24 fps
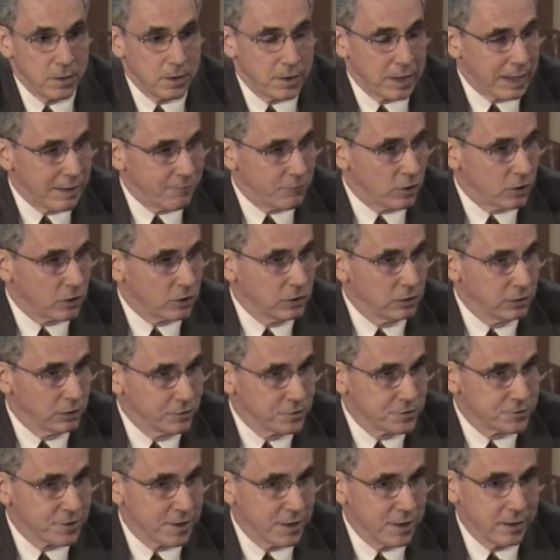have a
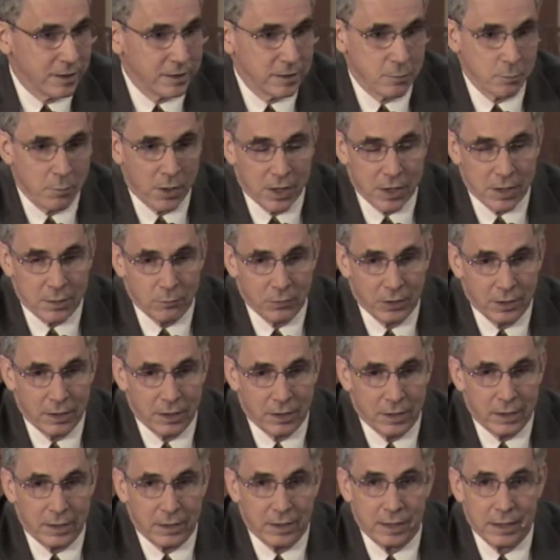close eye on the bottom
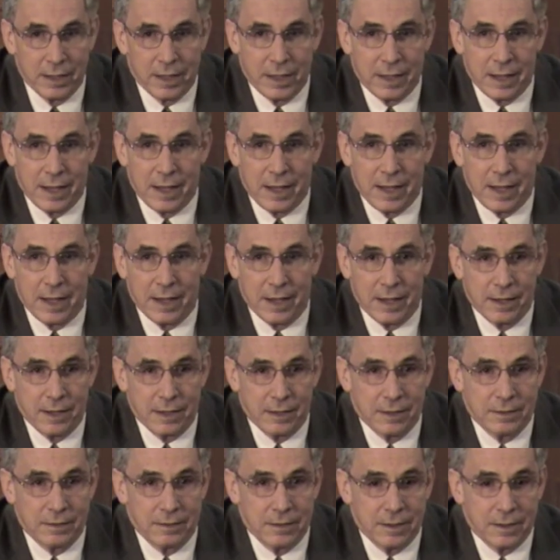line.
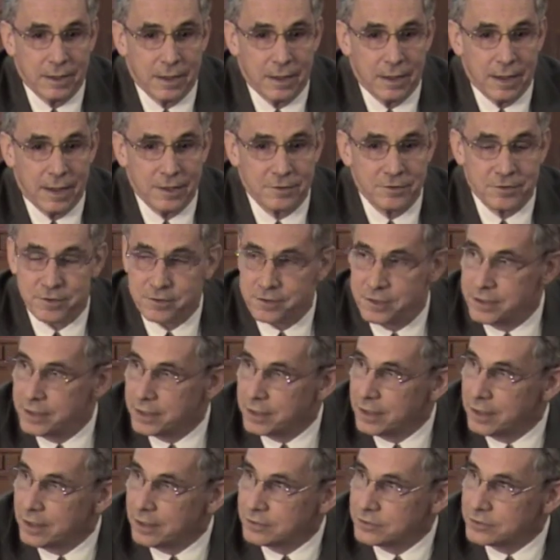And as a
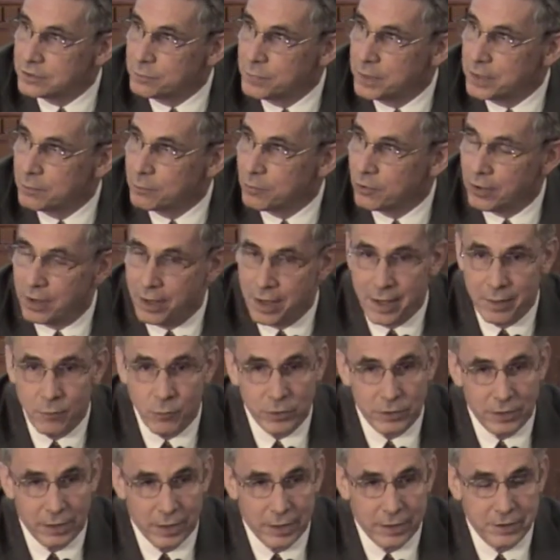City Council member, I
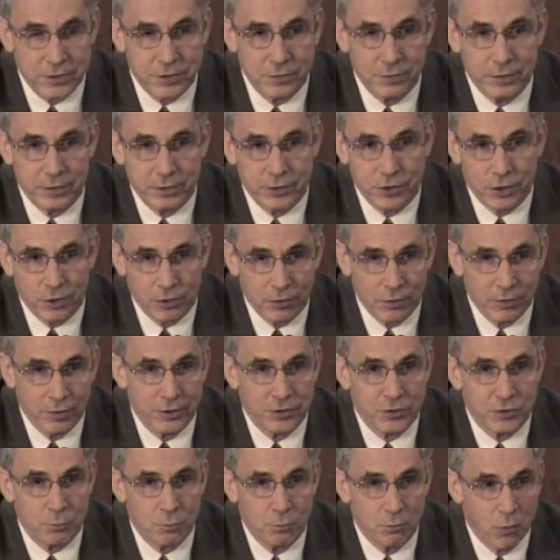would like to
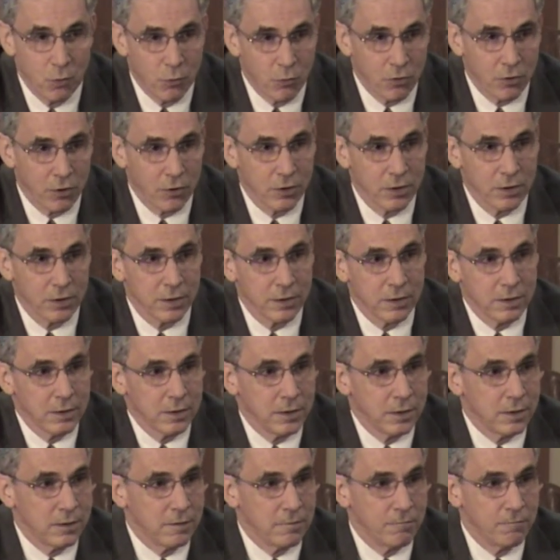encourage more
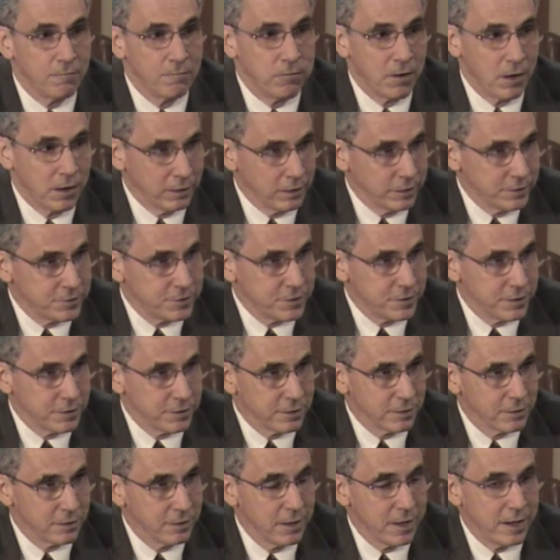
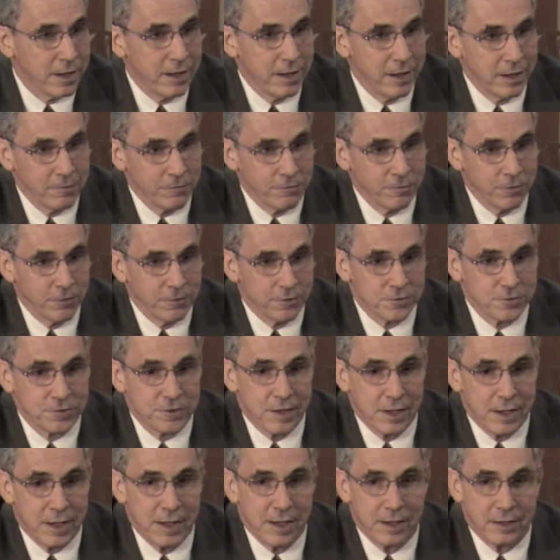volunteer
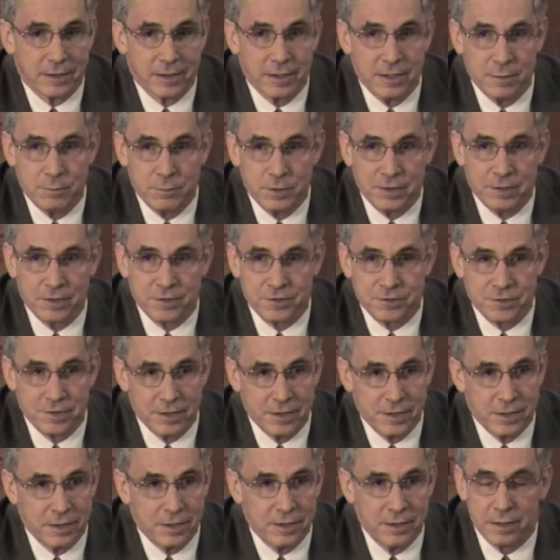efforts at keeping the
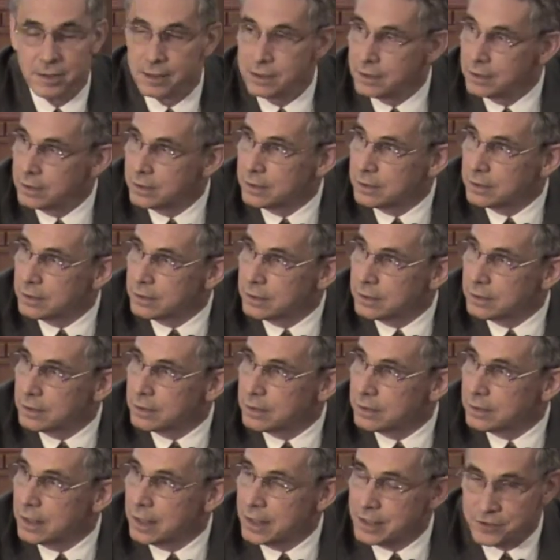city
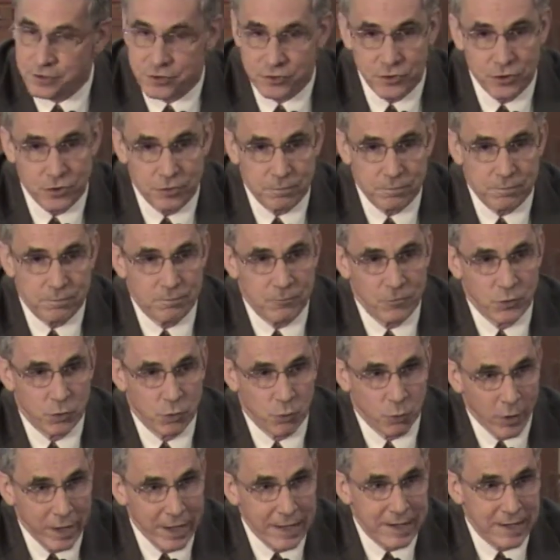as
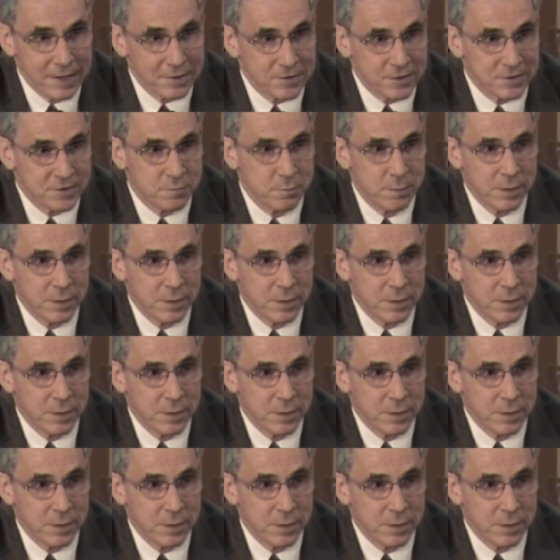great as it's